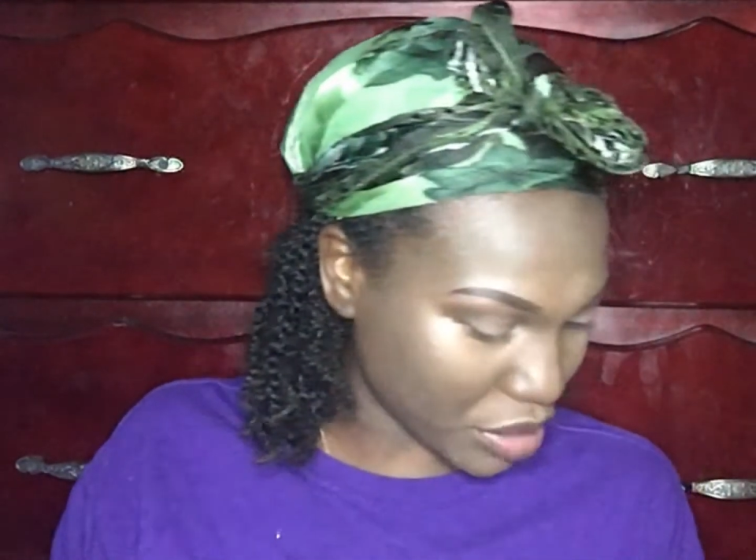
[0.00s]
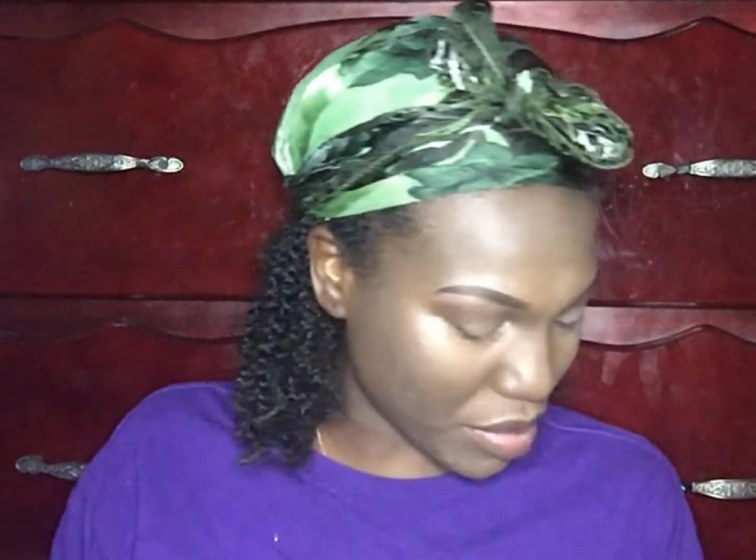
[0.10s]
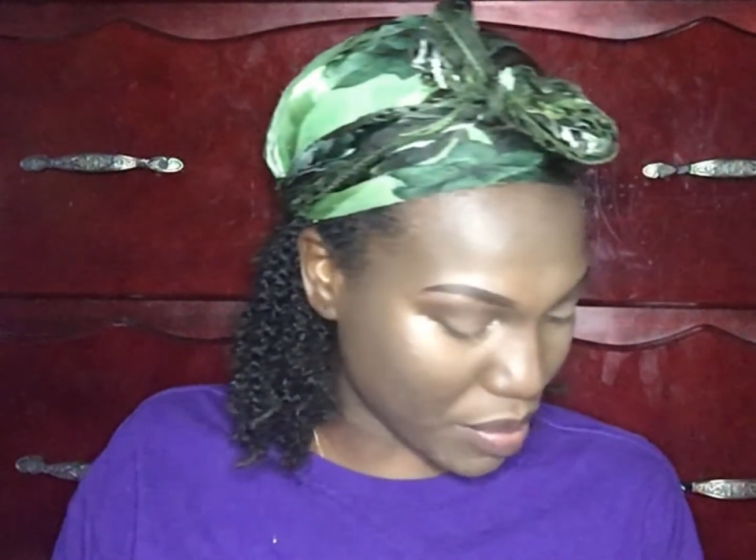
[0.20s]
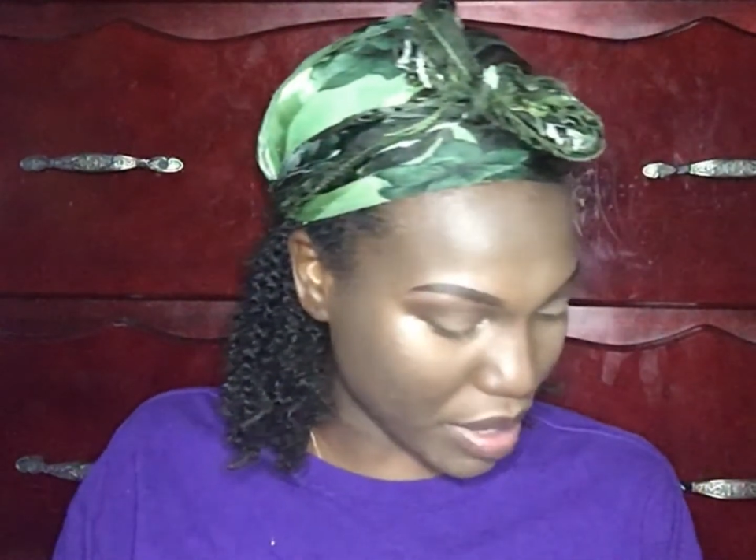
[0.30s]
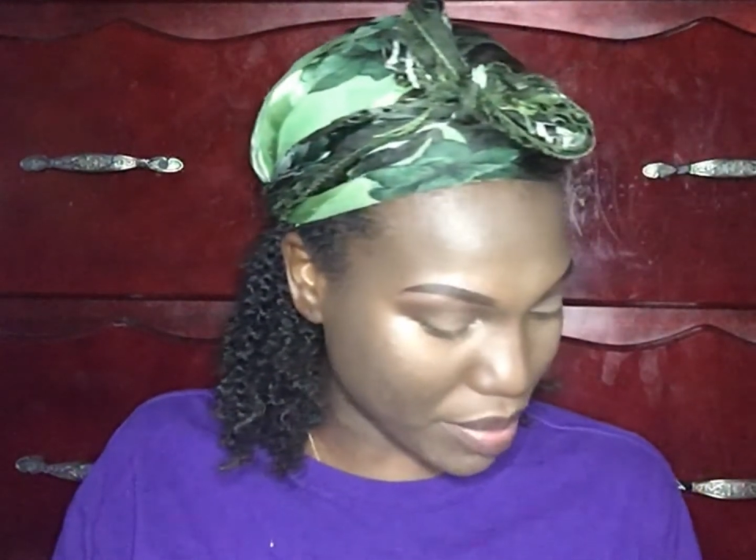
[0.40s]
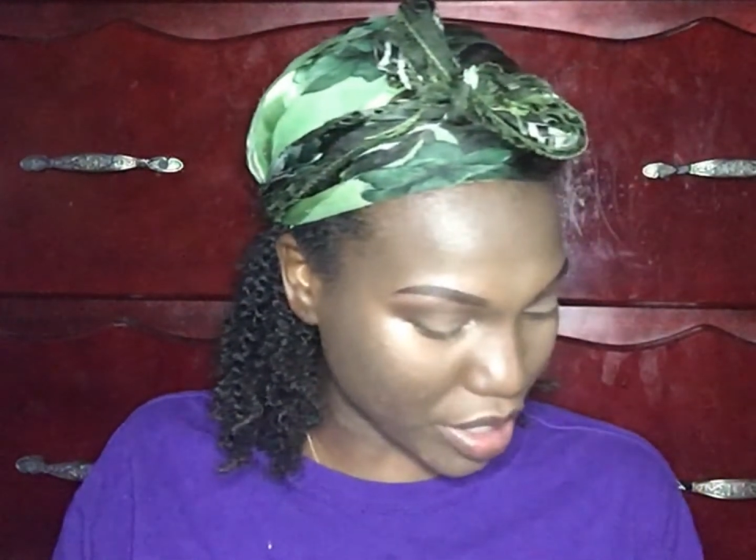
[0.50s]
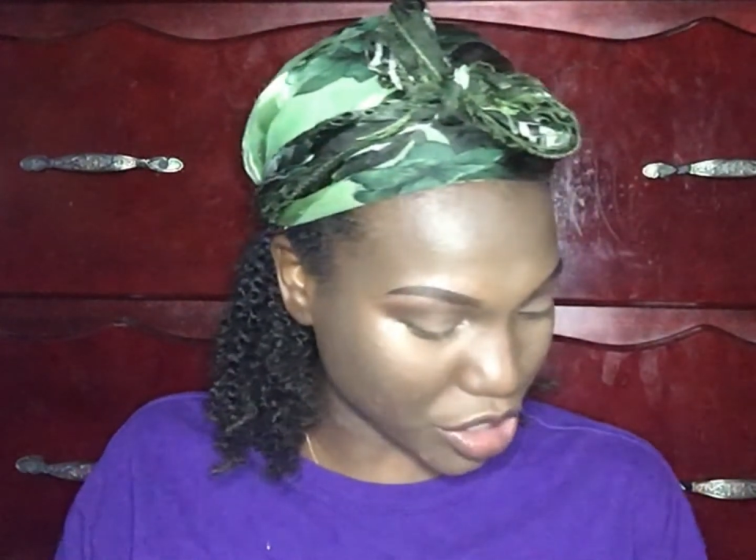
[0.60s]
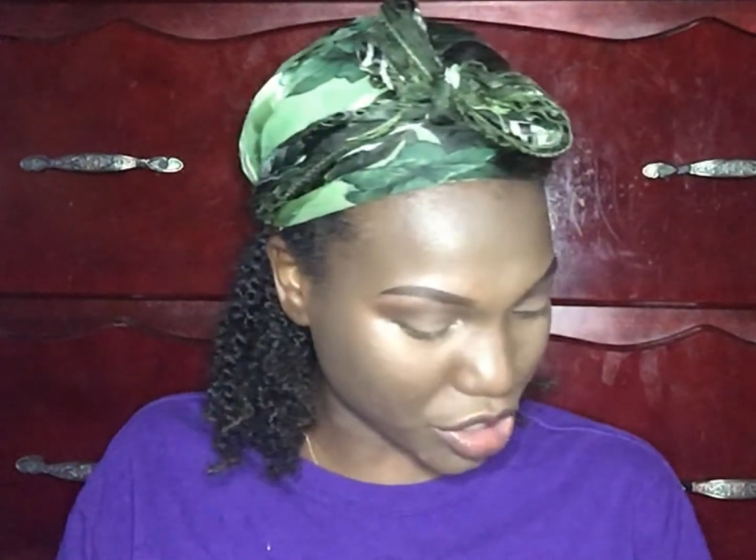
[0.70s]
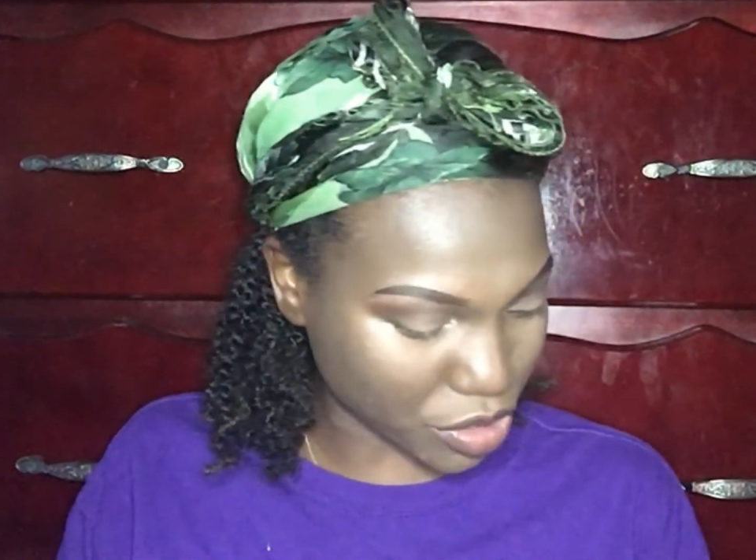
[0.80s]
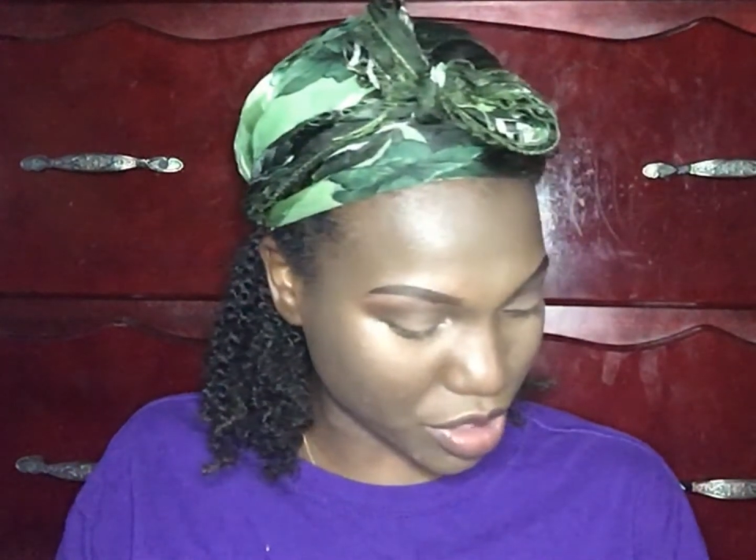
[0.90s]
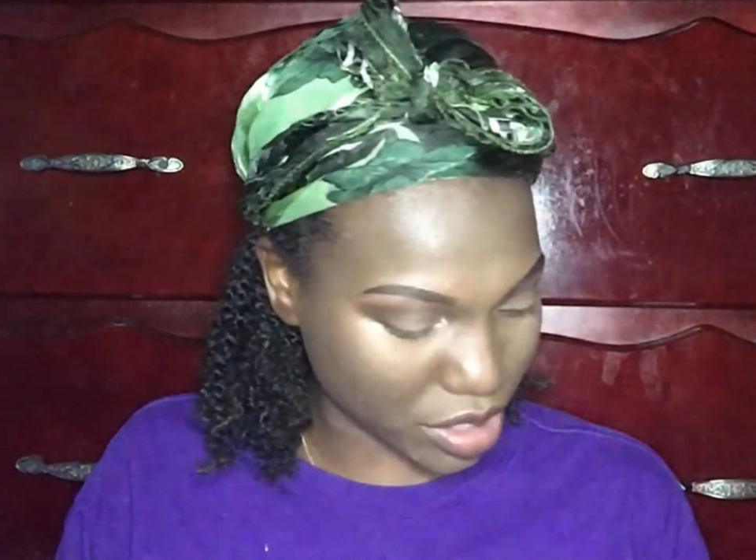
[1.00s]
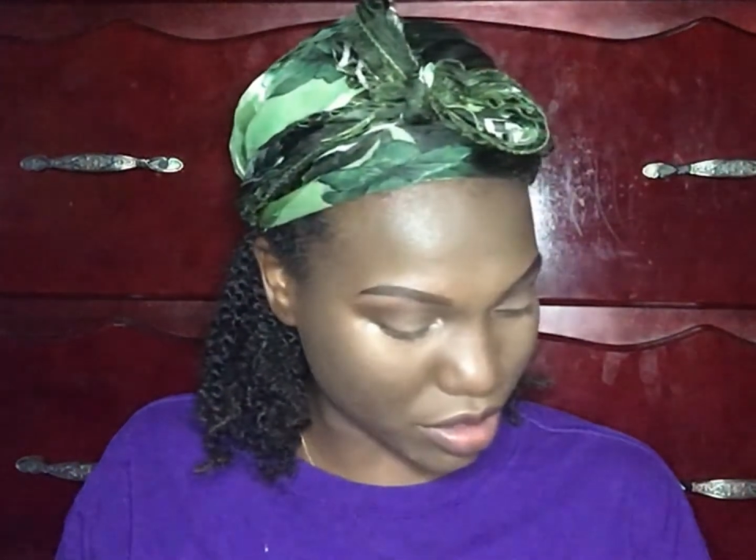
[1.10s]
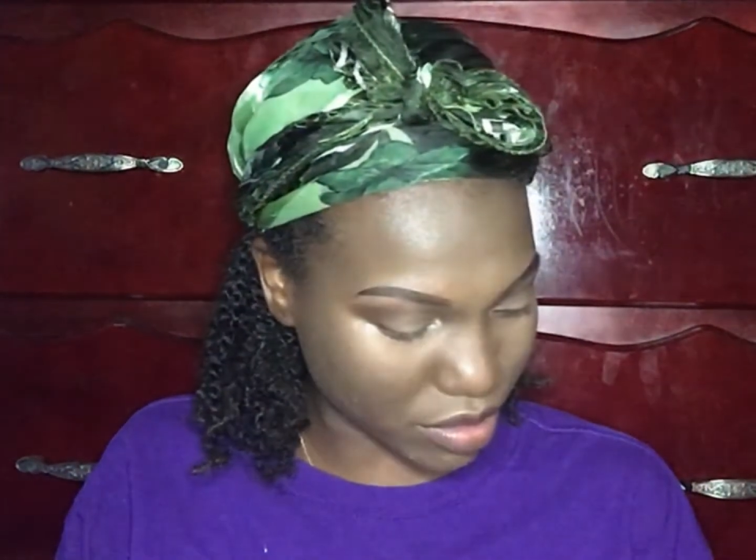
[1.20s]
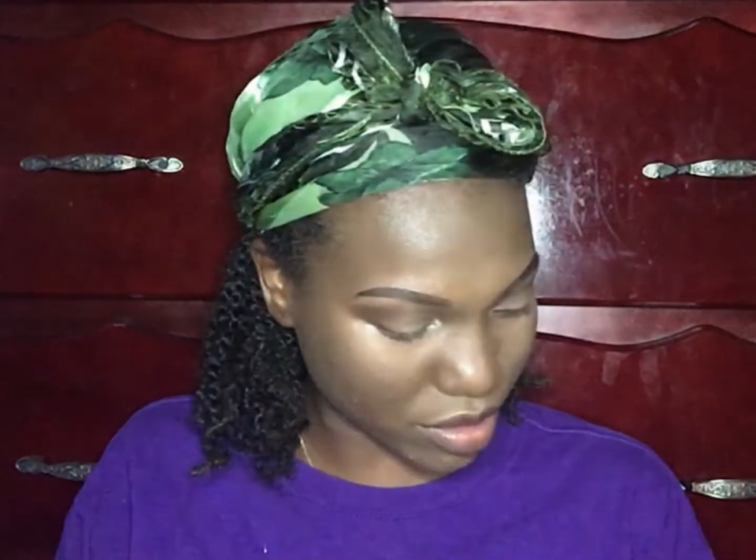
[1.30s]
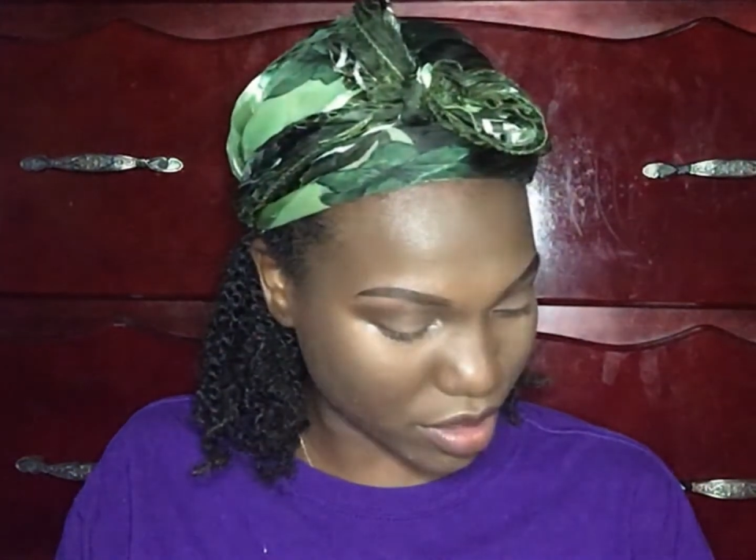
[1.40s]
and maybe the blush is going to
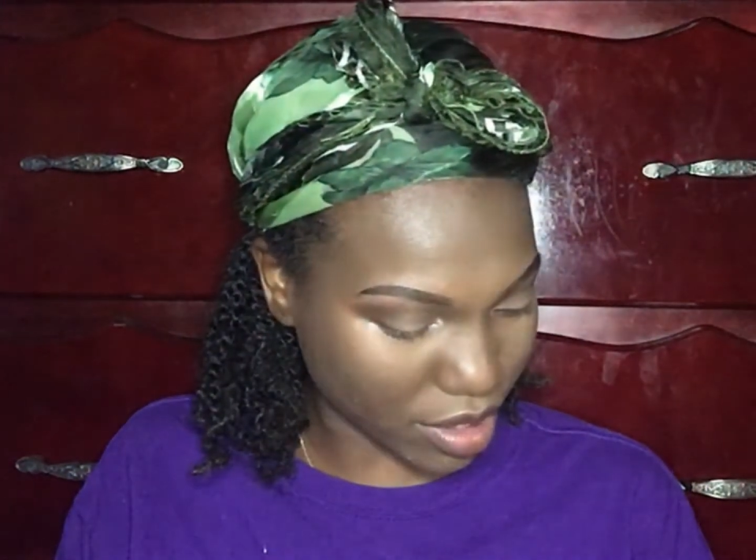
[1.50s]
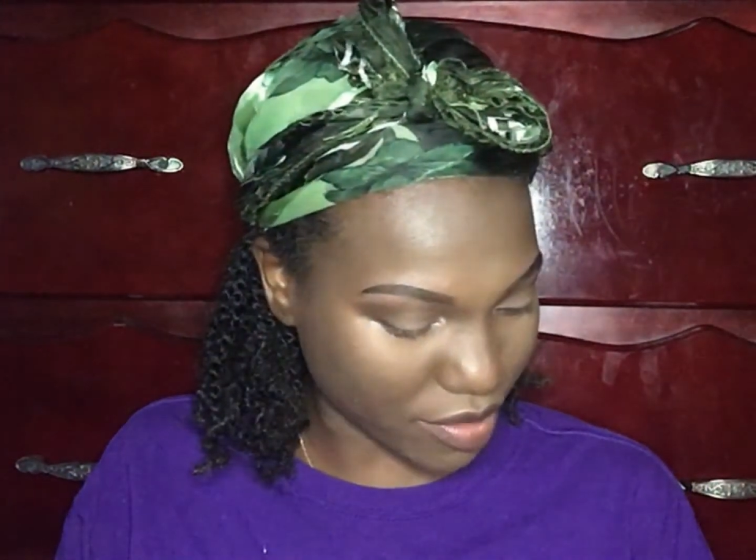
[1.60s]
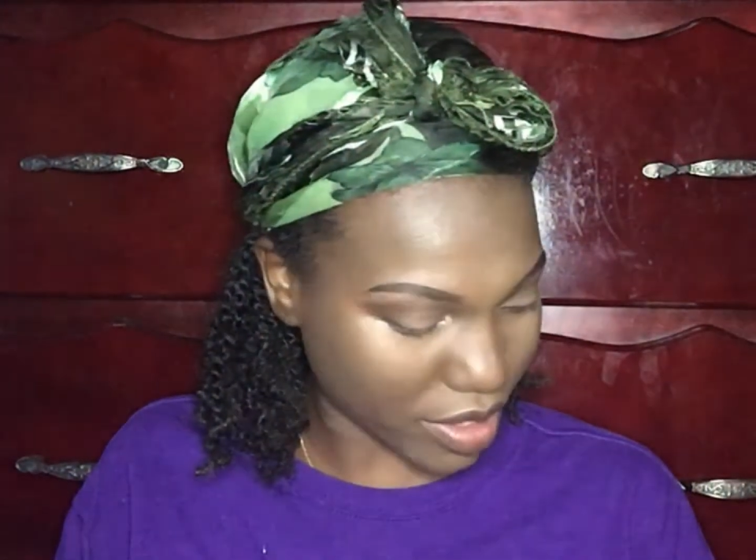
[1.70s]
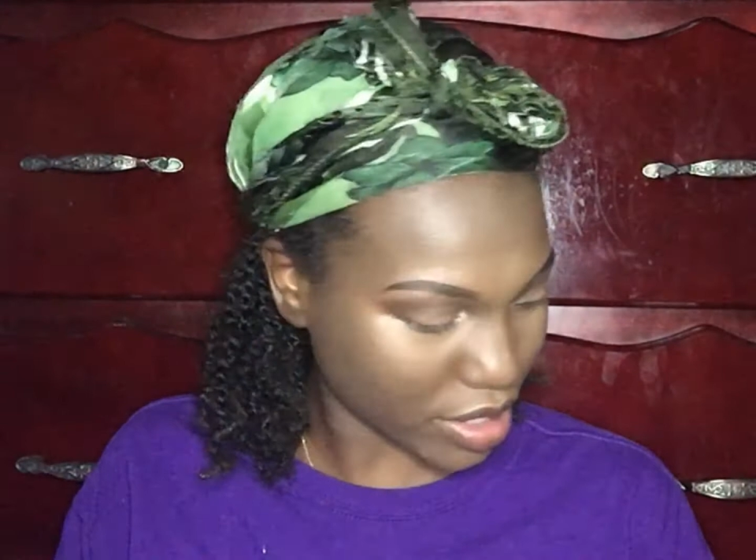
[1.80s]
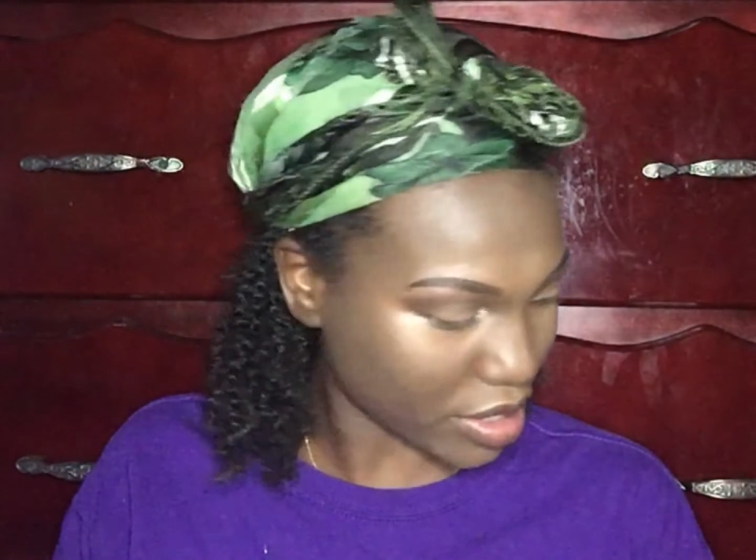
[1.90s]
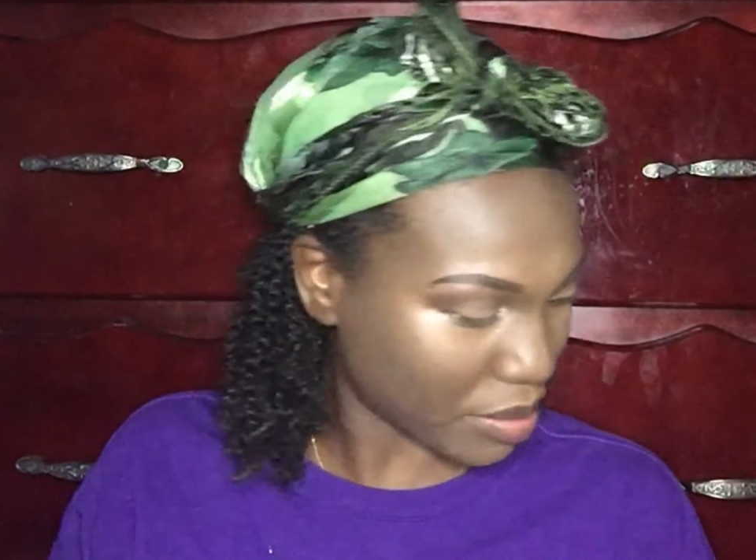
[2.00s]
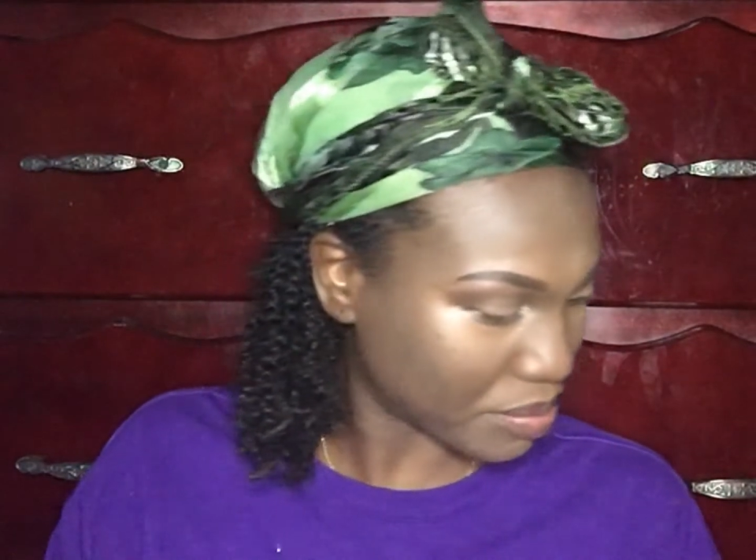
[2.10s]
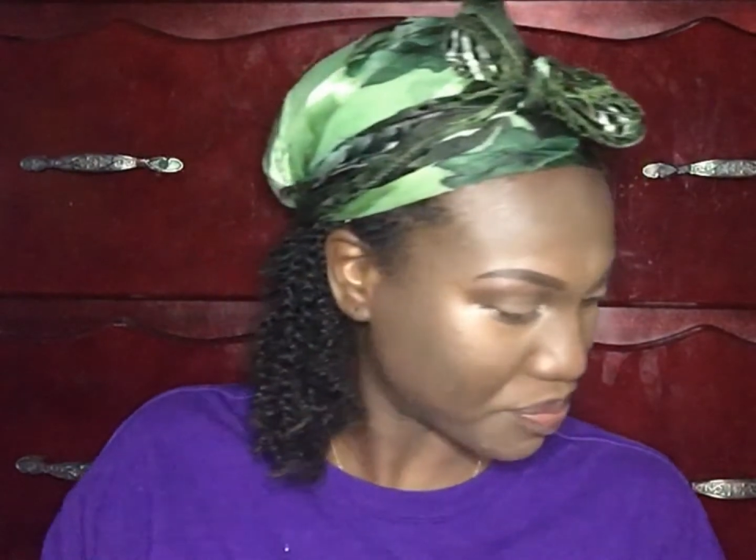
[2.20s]
cover this up.